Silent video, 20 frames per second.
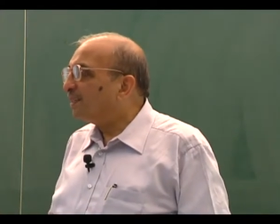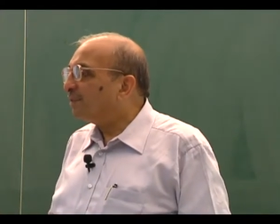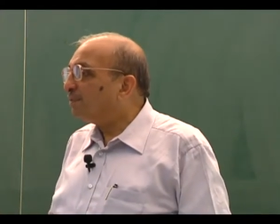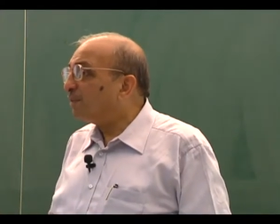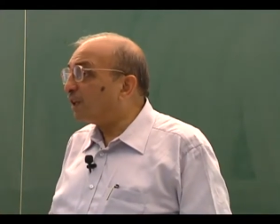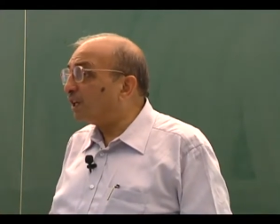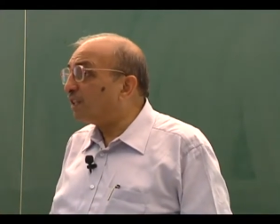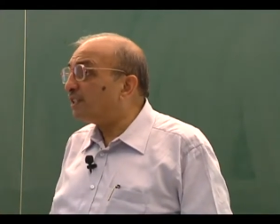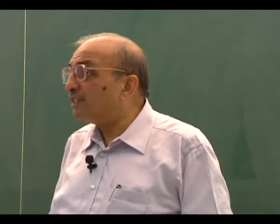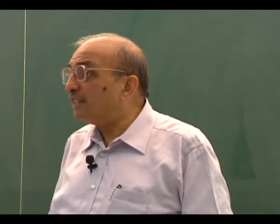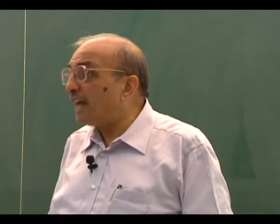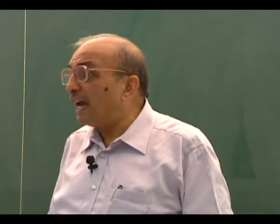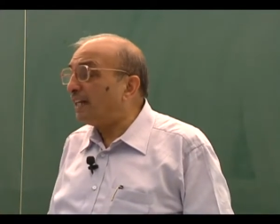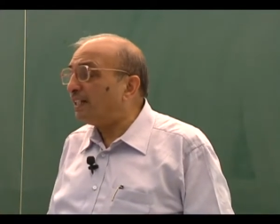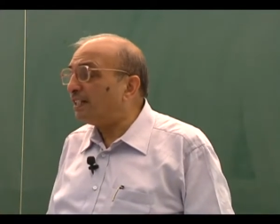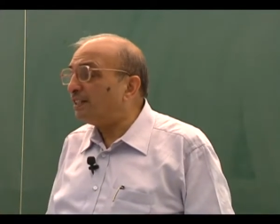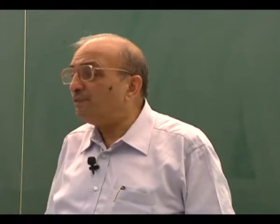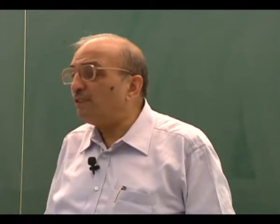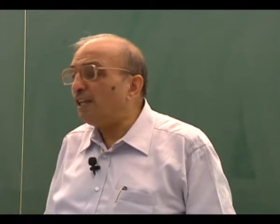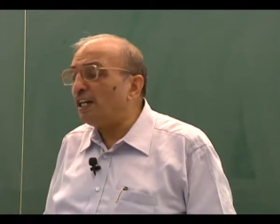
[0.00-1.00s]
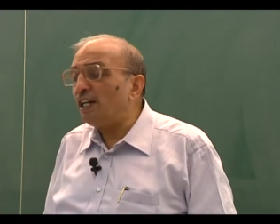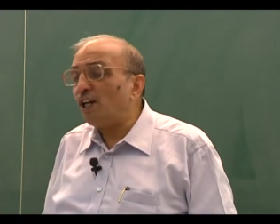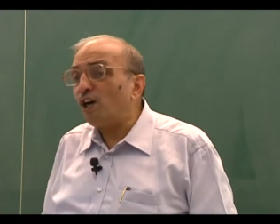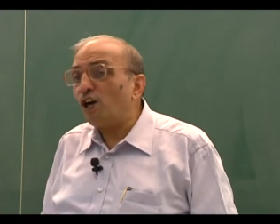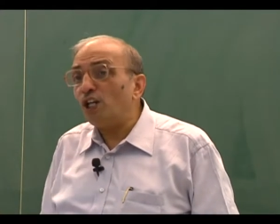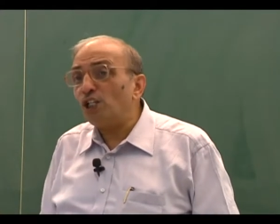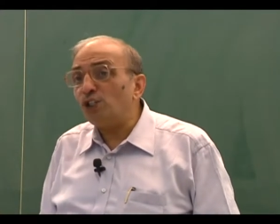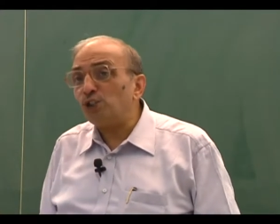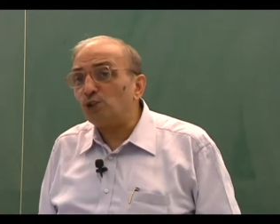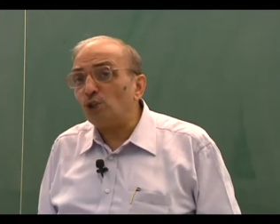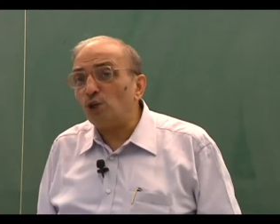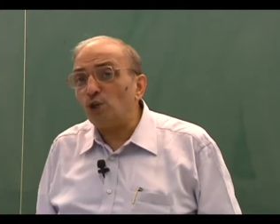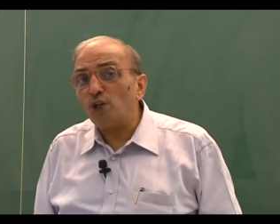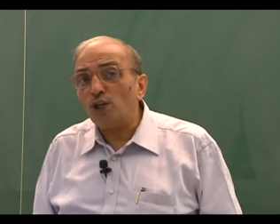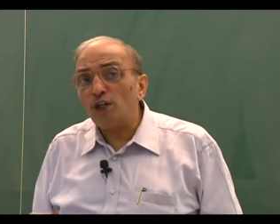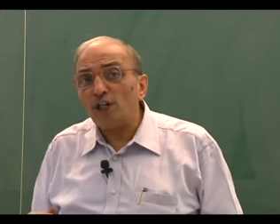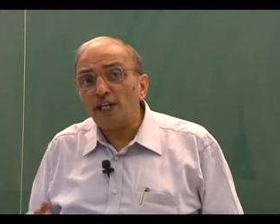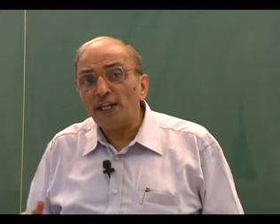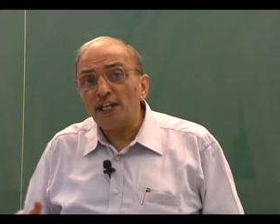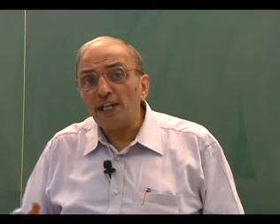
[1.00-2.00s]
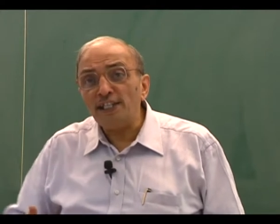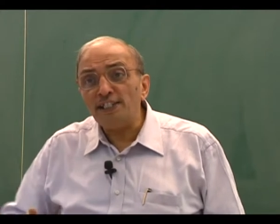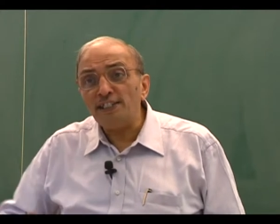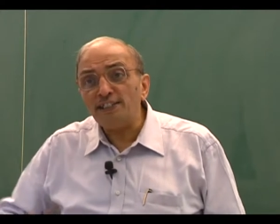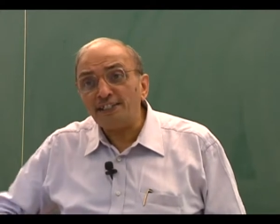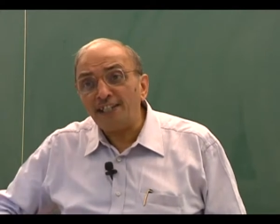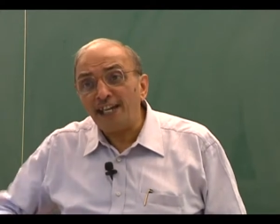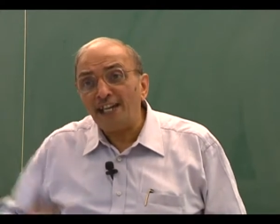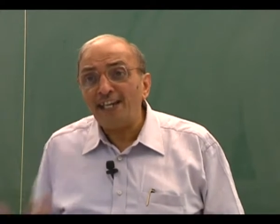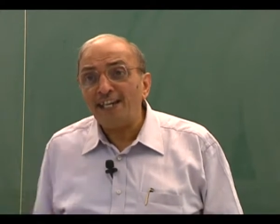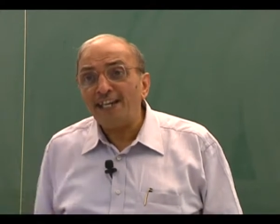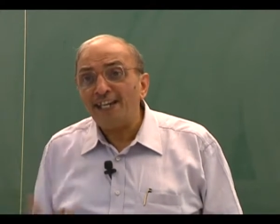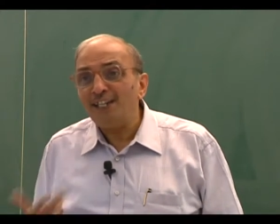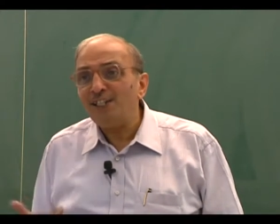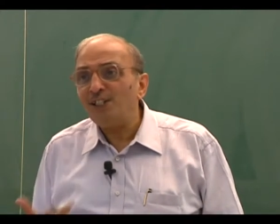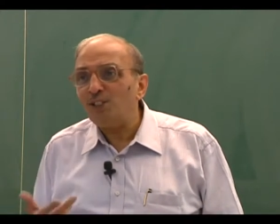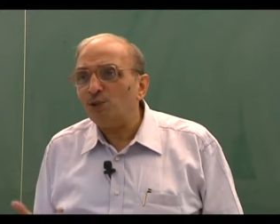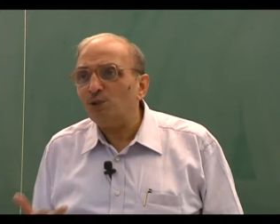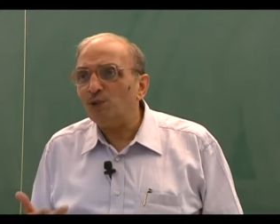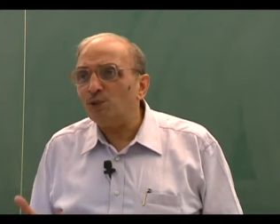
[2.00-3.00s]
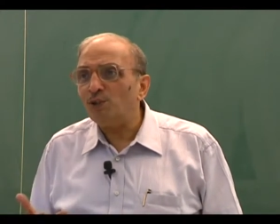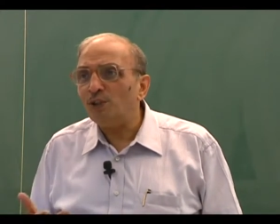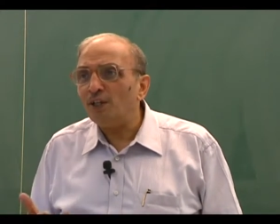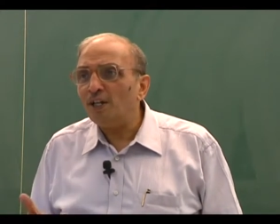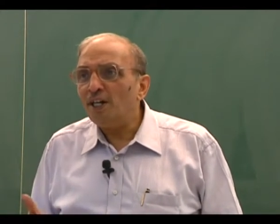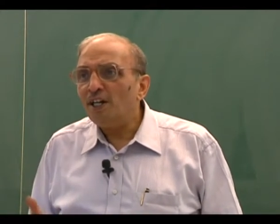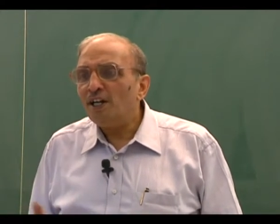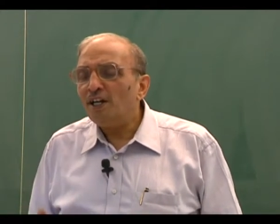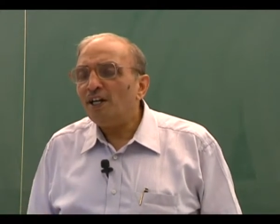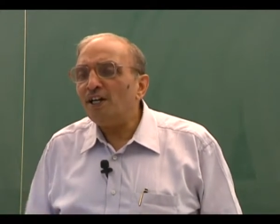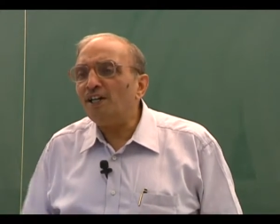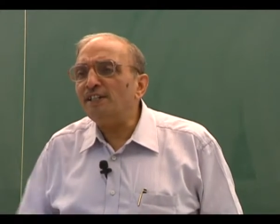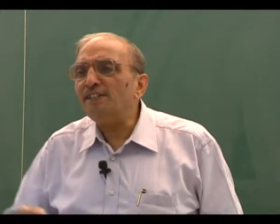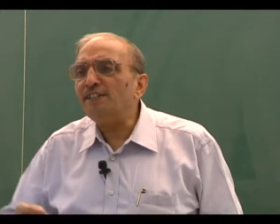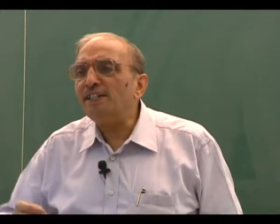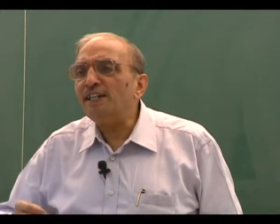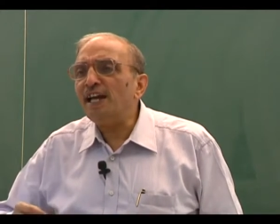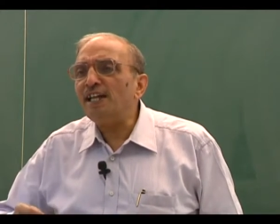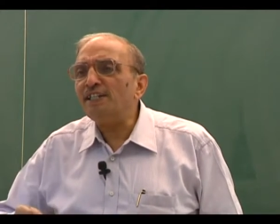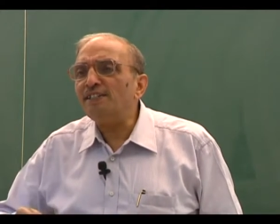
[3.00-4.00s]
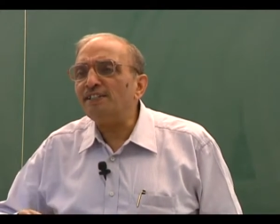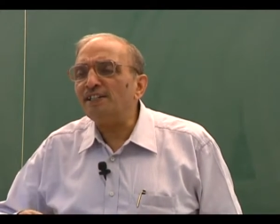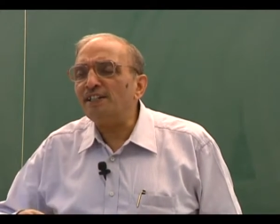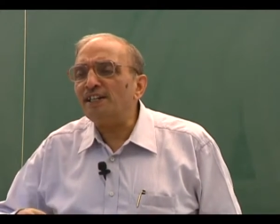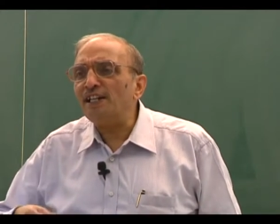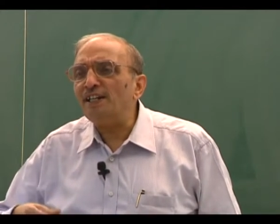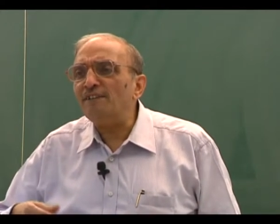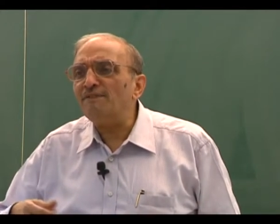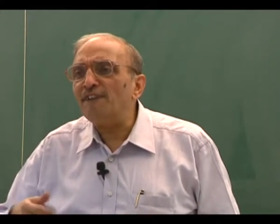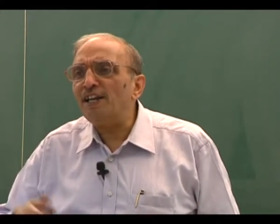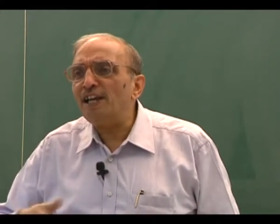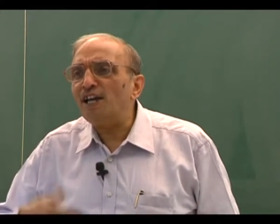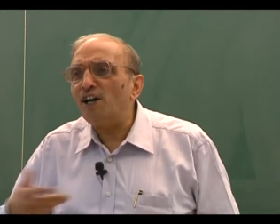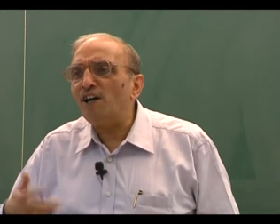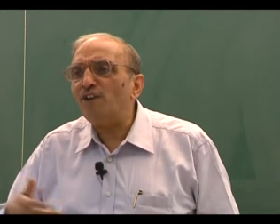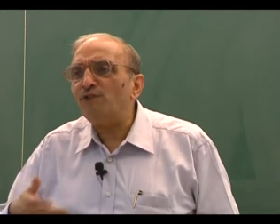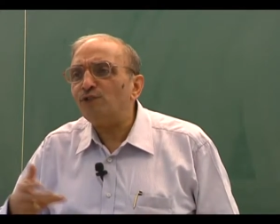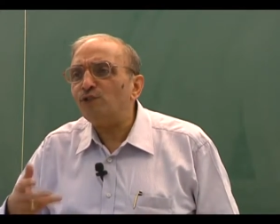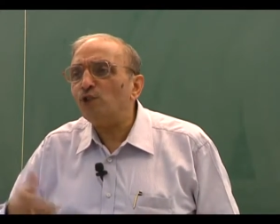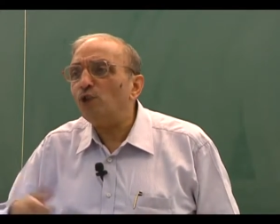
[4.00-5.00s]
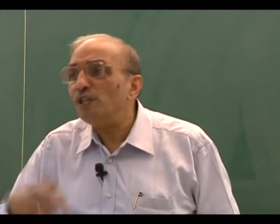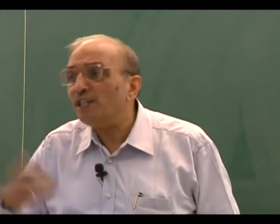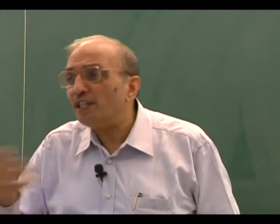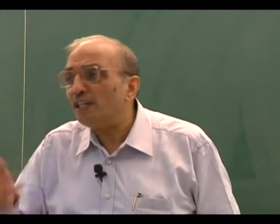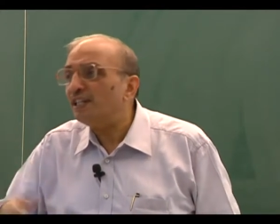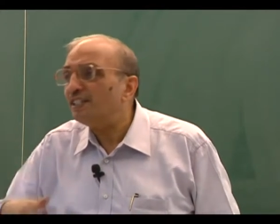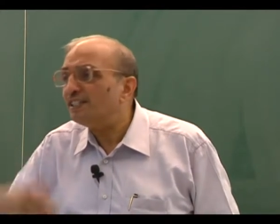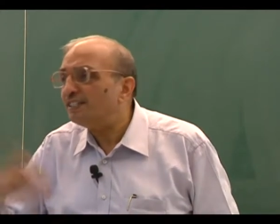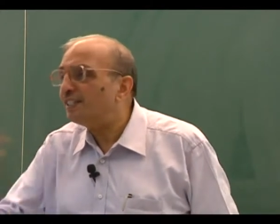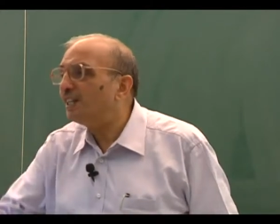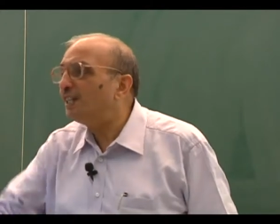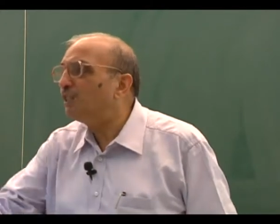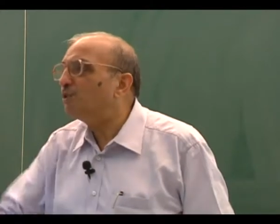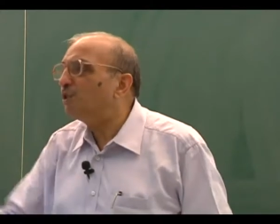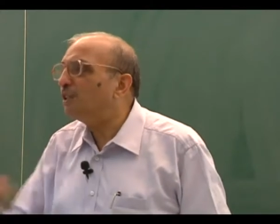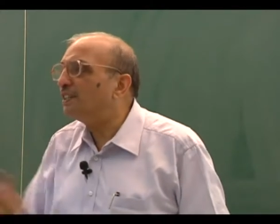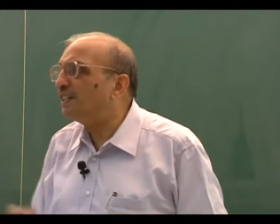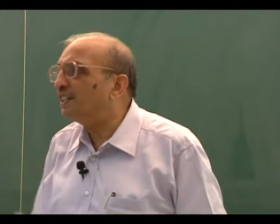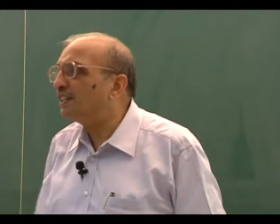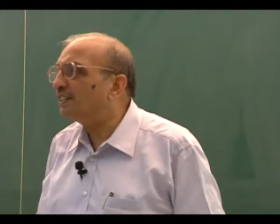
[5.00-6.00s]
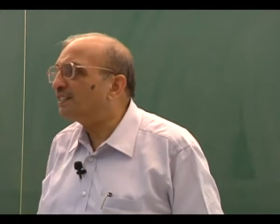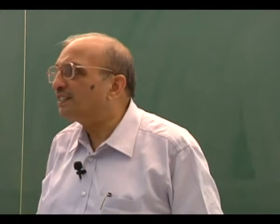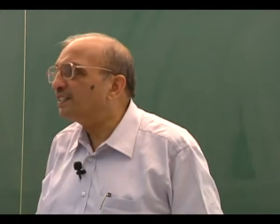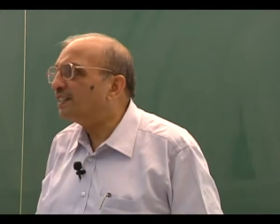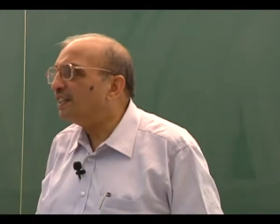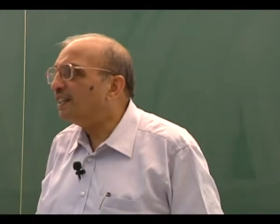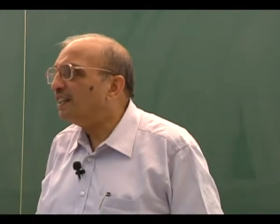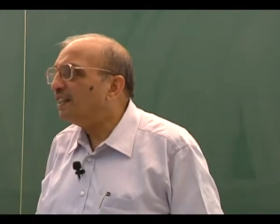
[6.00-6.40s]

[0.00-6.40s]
Because that will also instill in you a natural way of showing concern to others.